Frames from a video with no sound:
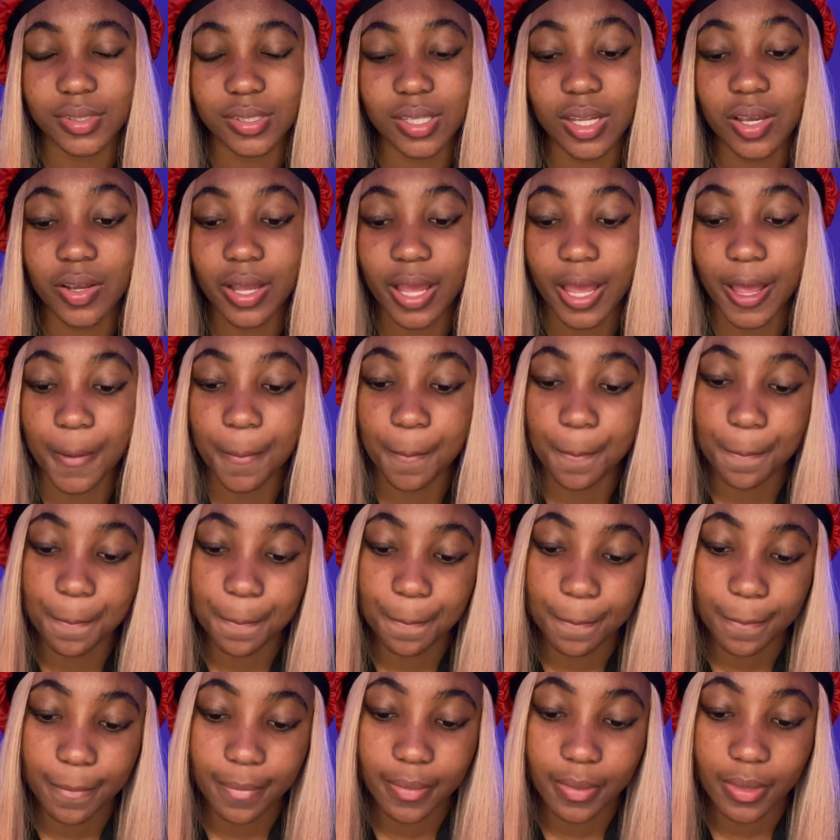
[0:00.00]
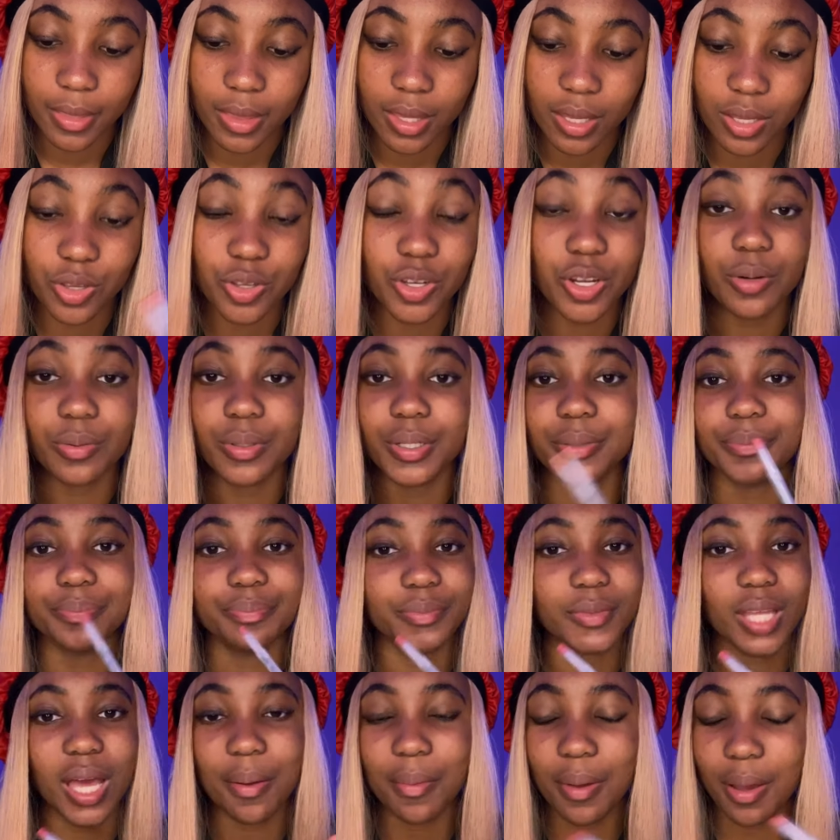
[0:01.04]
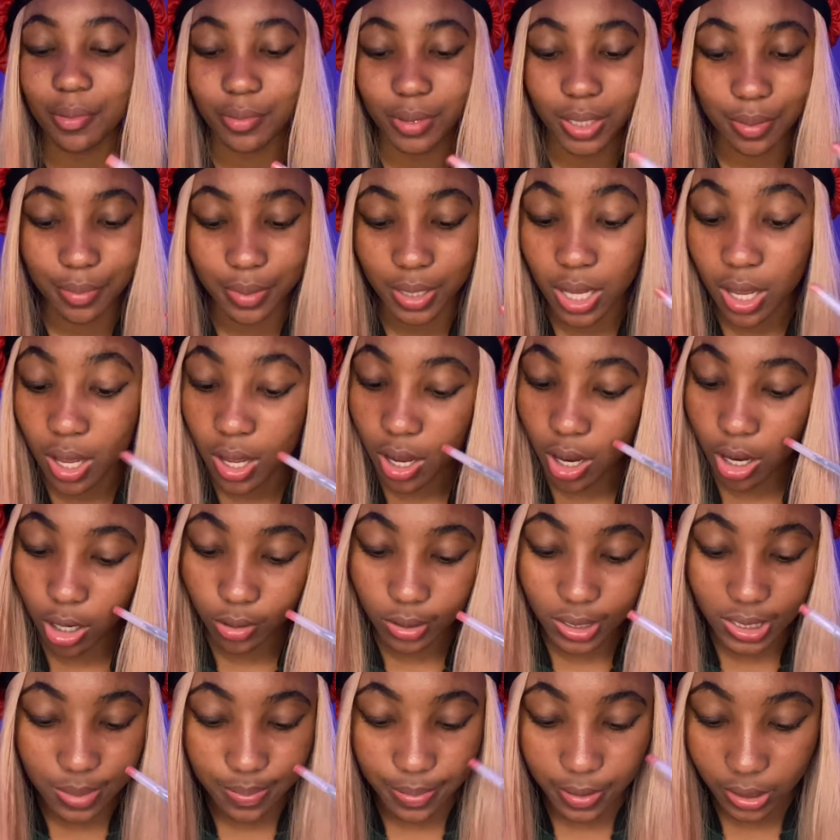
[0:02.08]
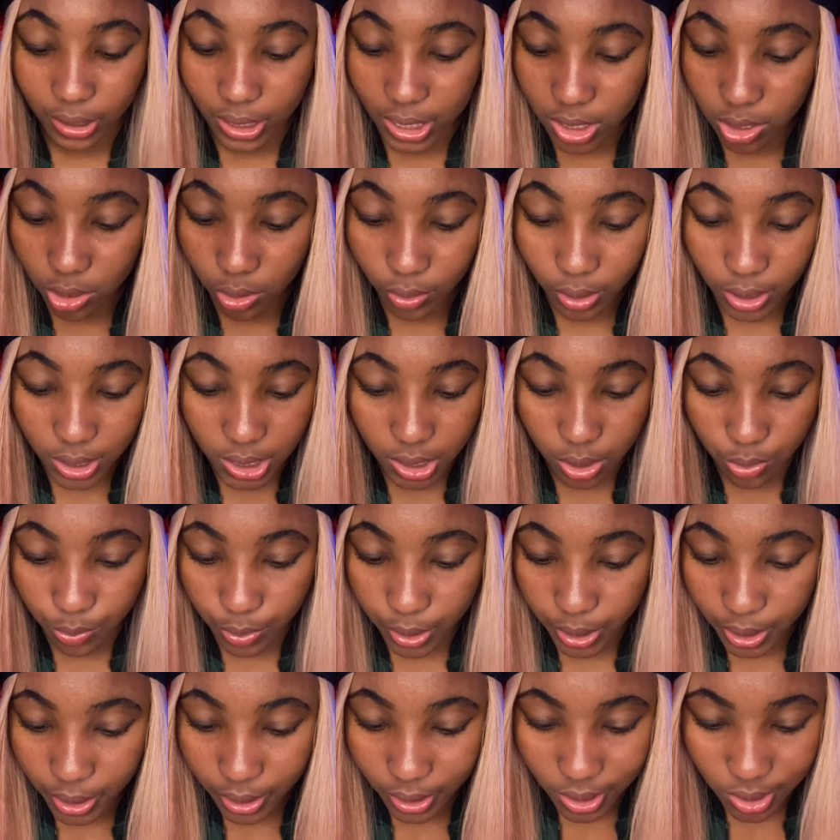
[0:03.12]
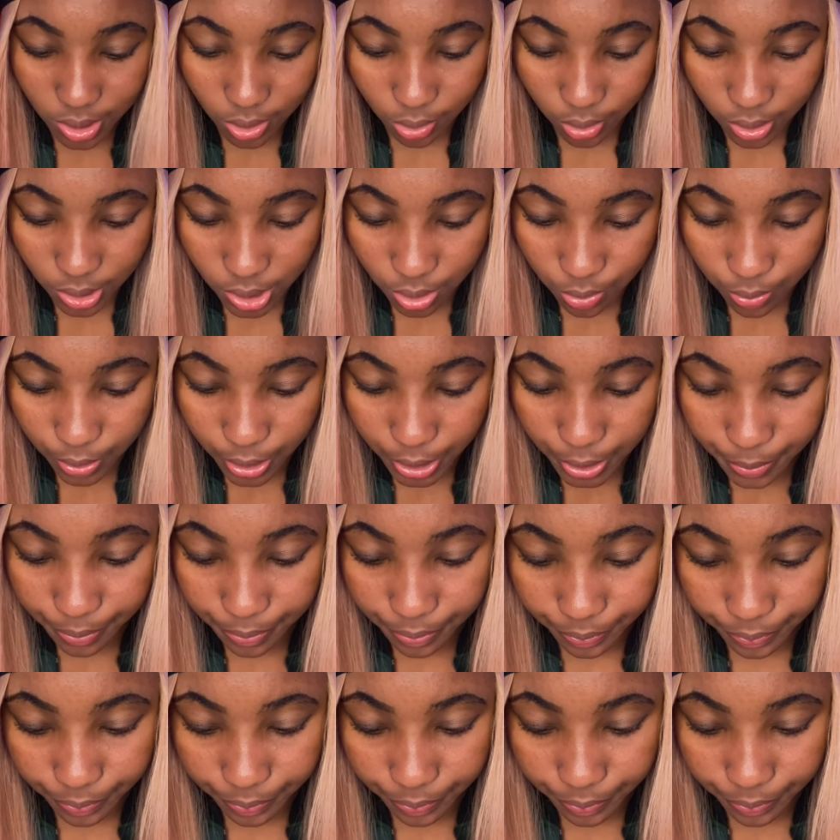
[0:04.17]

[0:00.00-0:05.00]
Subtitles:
Okay, you know what? Holy Spirit, let's hold on to the word.